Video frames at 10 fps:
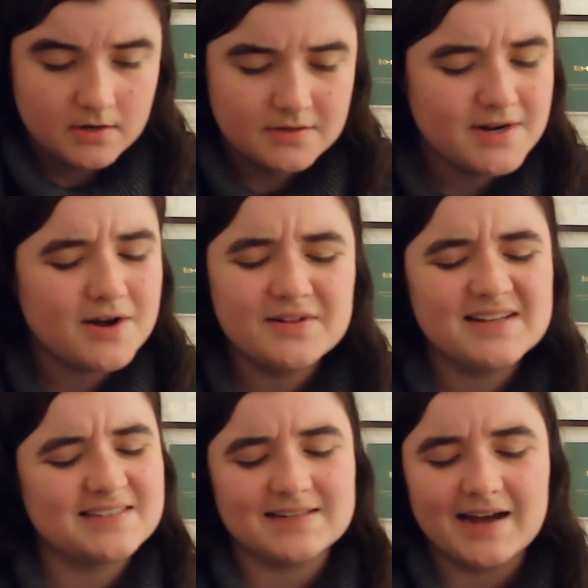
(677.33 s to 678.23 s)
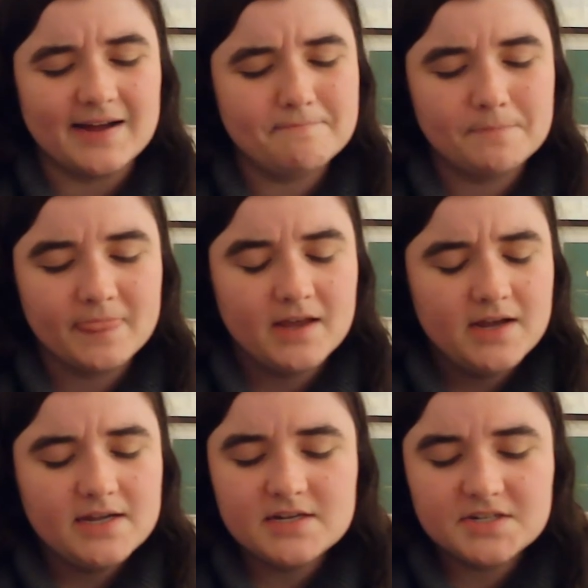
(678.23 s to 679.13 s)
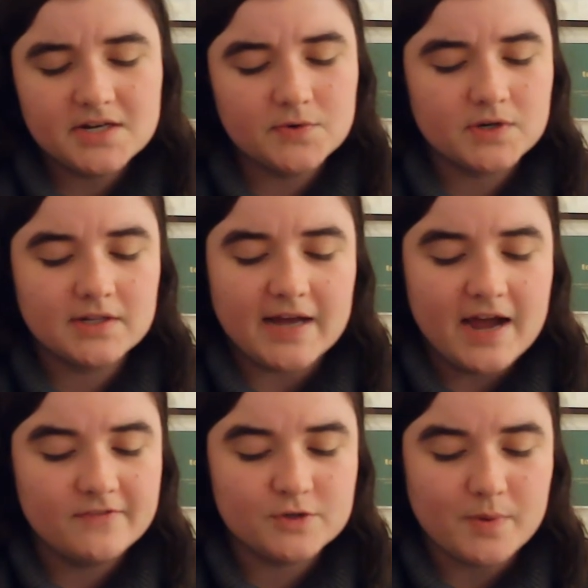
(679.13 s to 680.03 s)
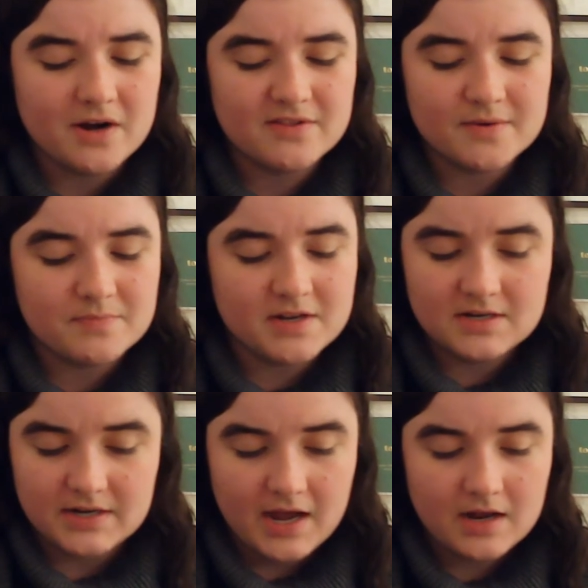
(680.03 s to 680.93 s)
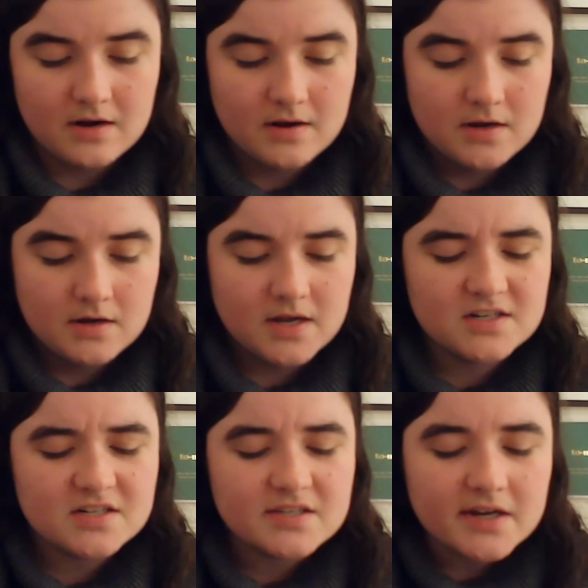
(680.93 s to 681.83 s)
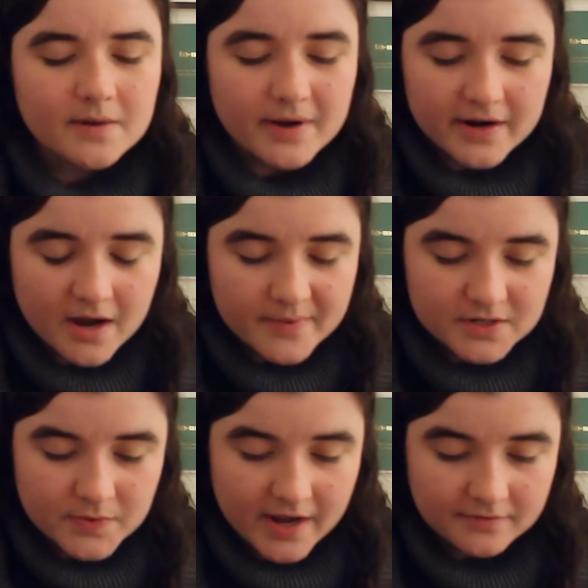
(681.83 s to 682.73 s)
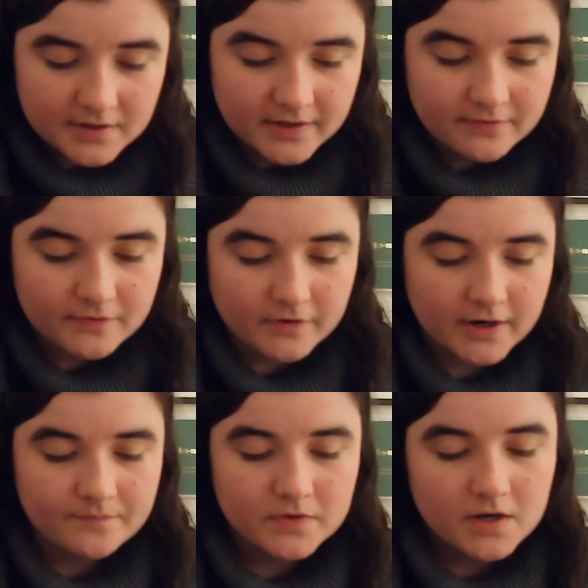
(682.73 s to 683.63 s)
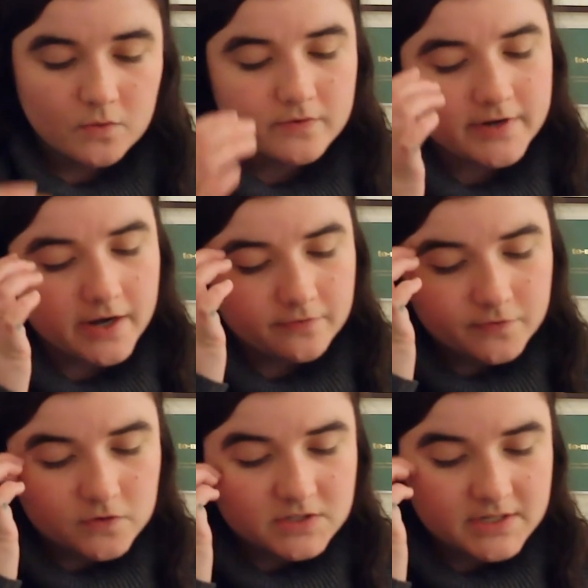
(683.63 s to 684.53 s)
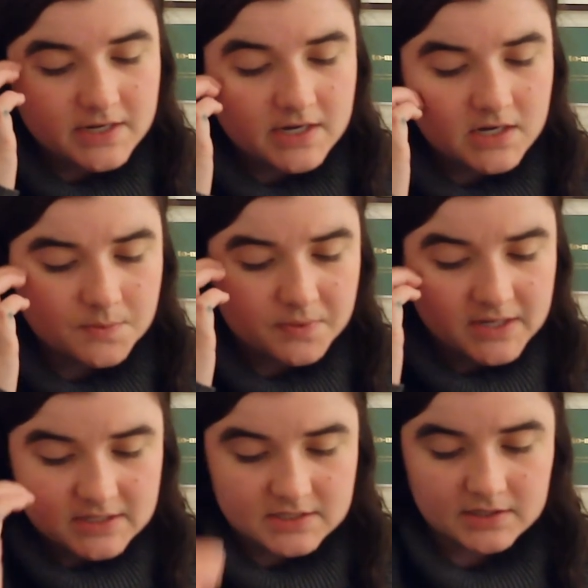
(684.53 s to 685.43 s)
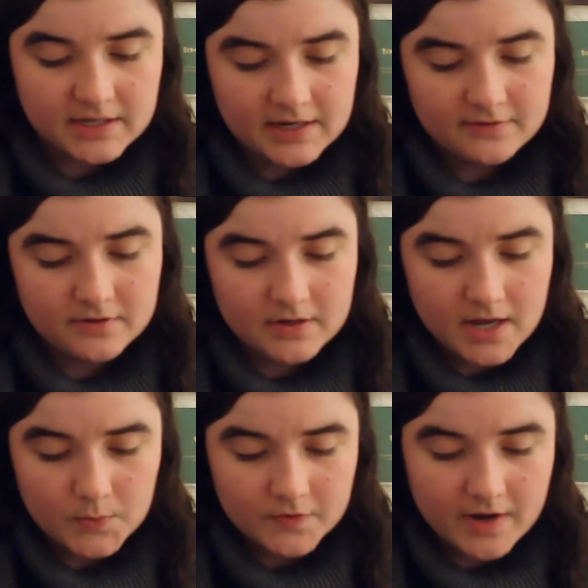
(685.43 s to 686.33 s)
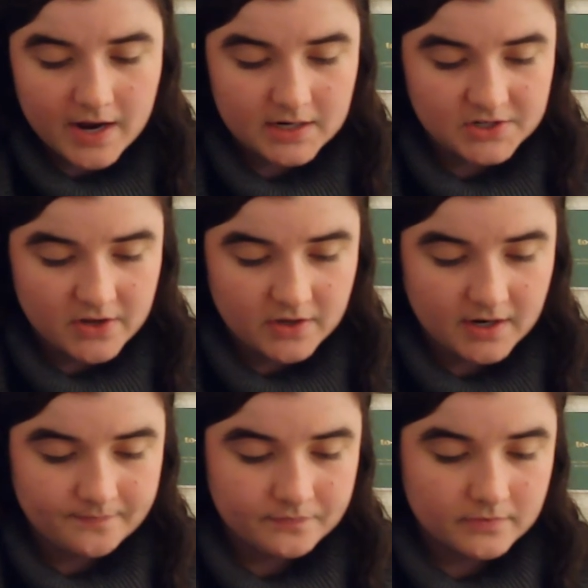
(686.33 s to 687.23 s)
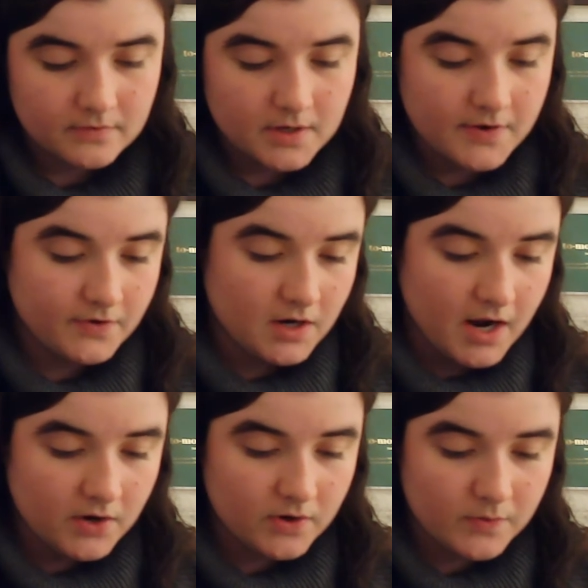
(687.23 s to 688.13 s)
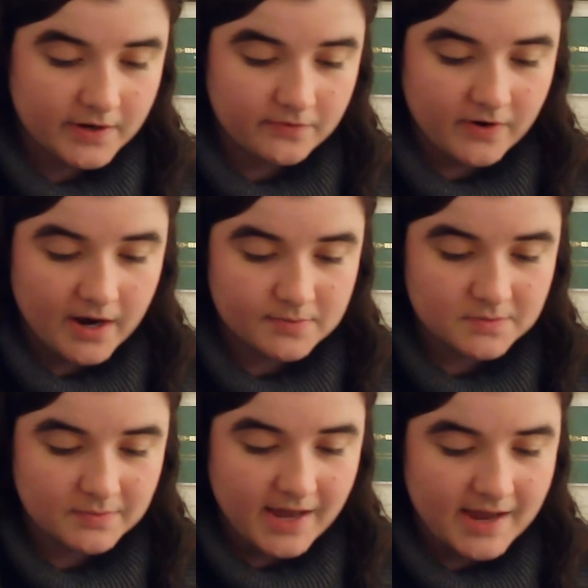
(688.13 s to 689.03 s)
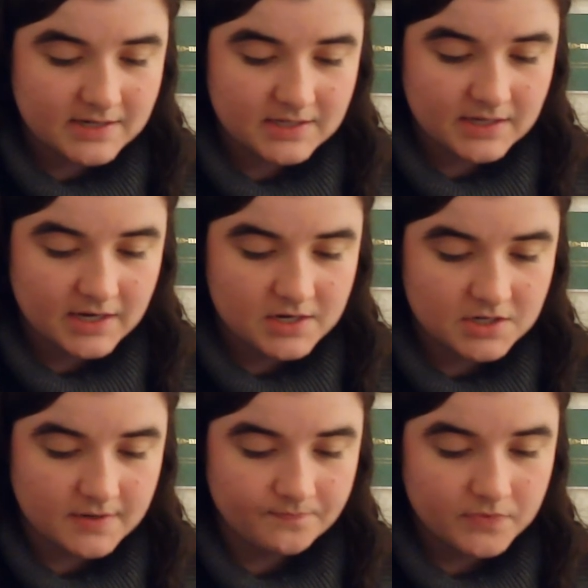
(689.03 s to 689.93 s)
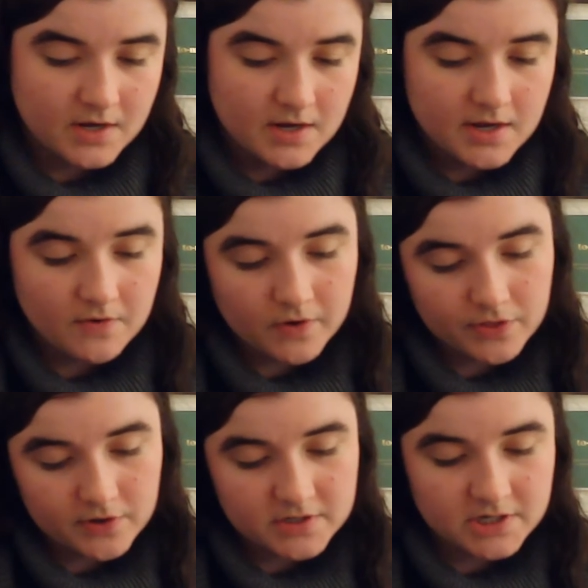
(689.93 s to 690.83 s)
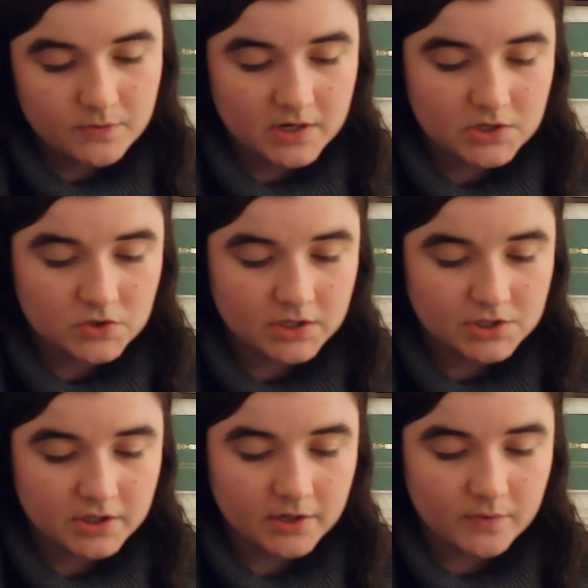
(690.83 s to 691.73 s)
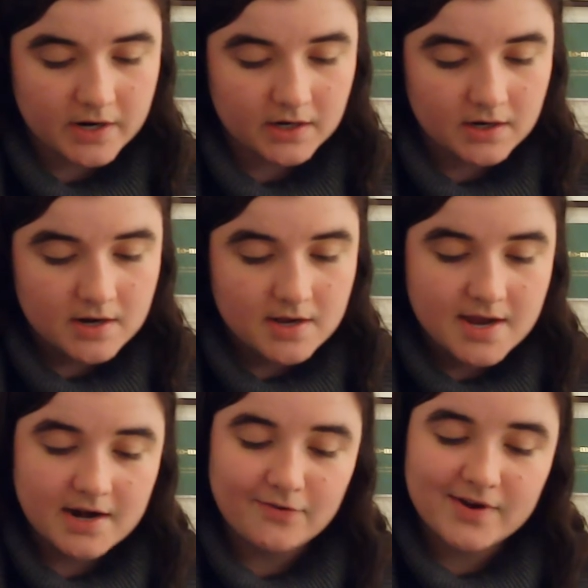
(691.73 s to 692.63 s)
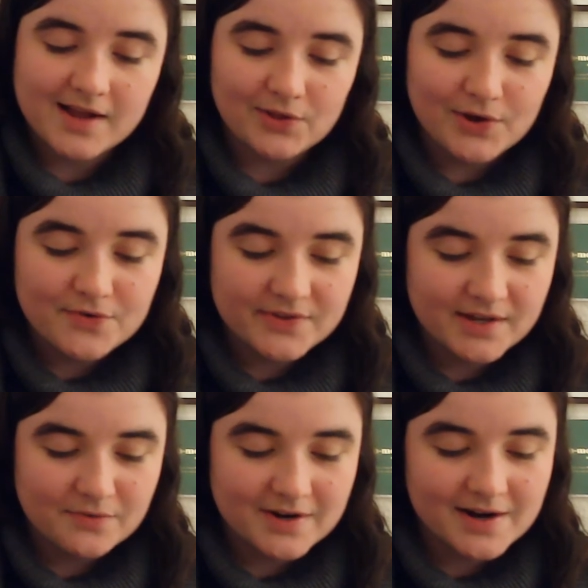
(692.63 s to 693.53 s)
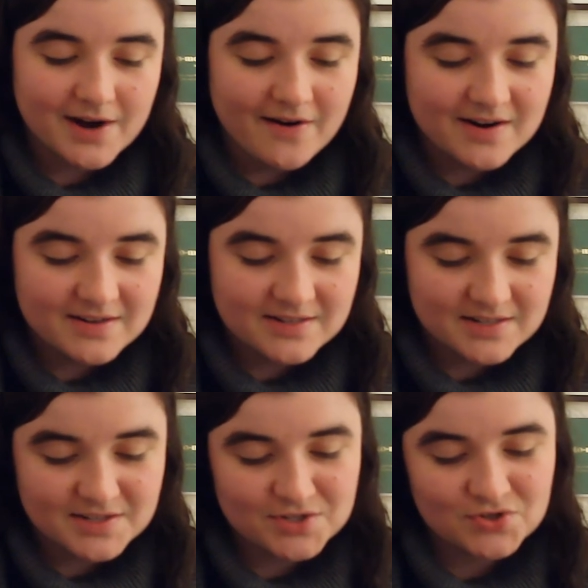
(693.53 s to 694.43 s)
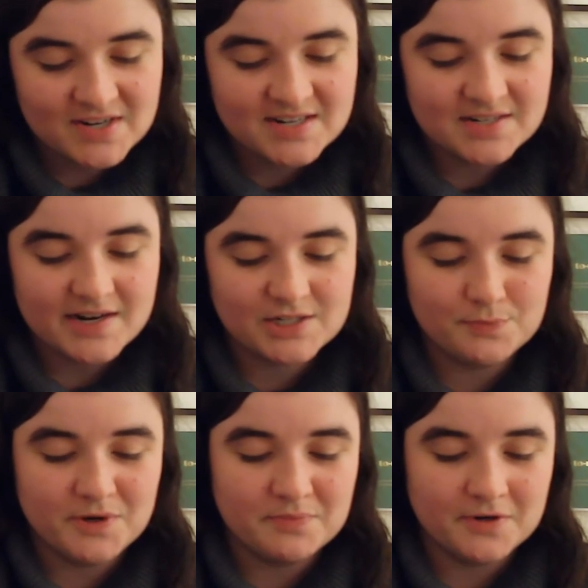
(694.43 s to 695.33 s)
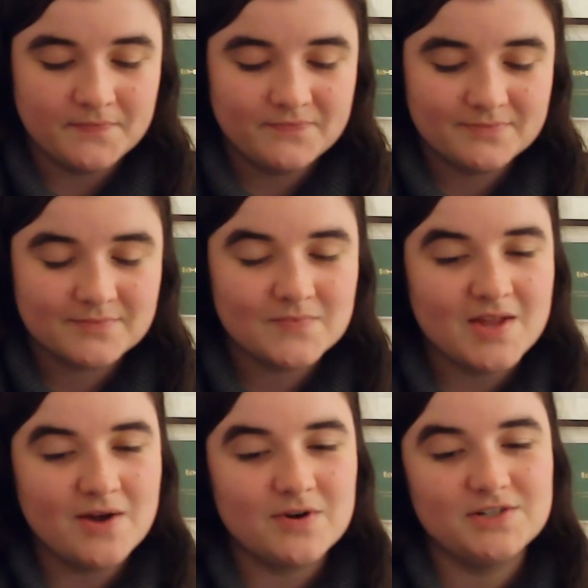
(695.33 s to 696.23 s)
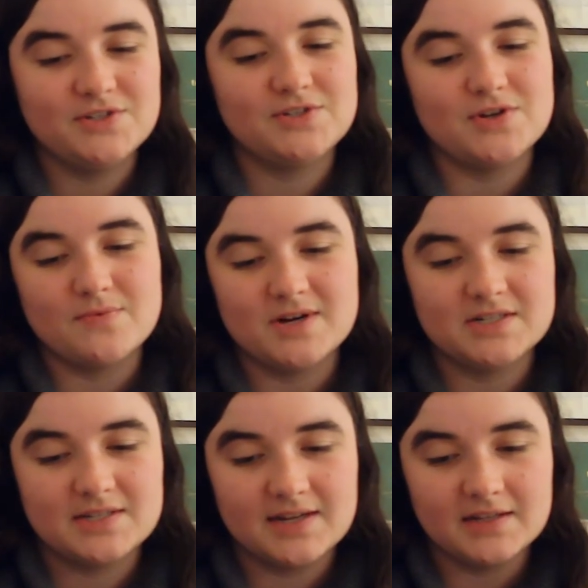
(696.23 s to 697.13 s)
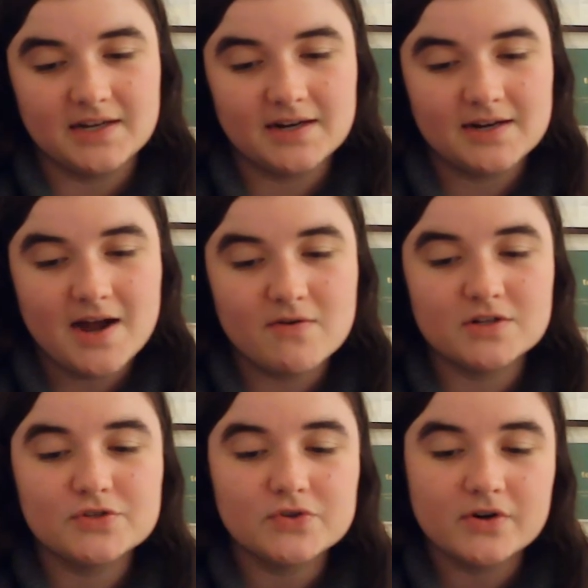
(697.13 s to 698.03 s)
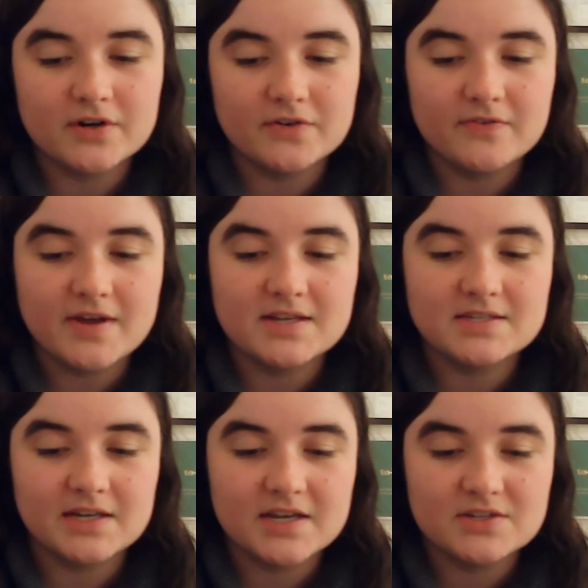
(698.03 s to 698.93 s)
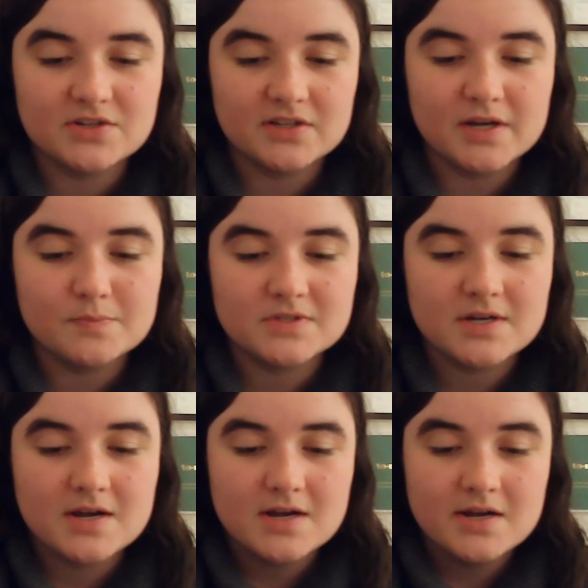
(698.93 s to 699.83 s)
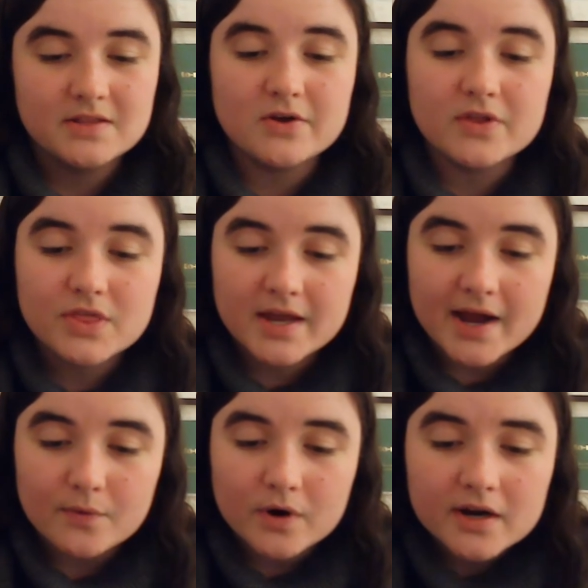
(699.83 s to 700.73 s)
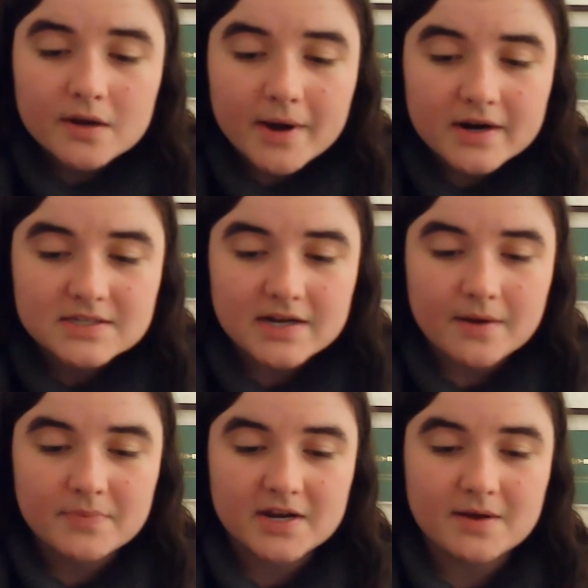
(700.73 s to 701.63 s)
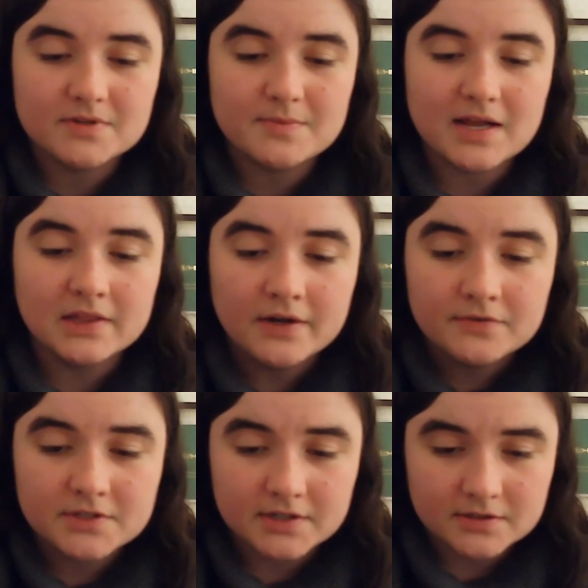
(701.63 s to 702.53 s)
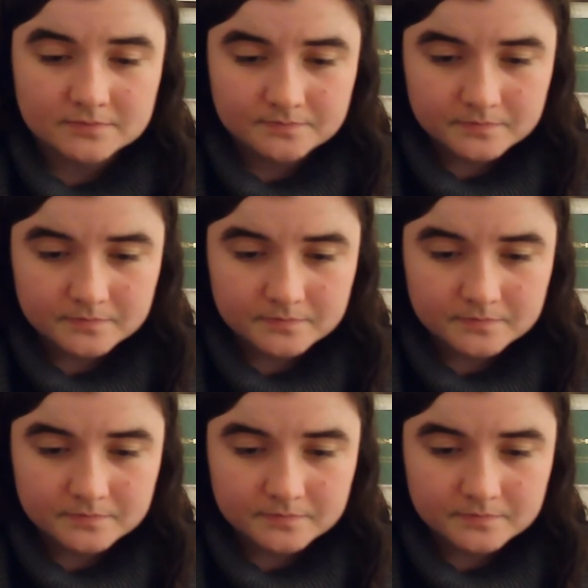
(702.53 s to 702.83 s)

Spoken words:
"No, let's not. Each day we're alive is better than being dead. And just think about how much we have to live for. We've got food to eat, a place to live, and we've got each other. If you're hungry, we can fry up some cakes in the kitchen. If we're thirsty, we can drink sugar water. And if we get lonely, we can go out into the street and talk to people. I want you so much, Ling Ling. I want to stroke your face and kiss your lips. The only thing I worry about is not being able to make love to you."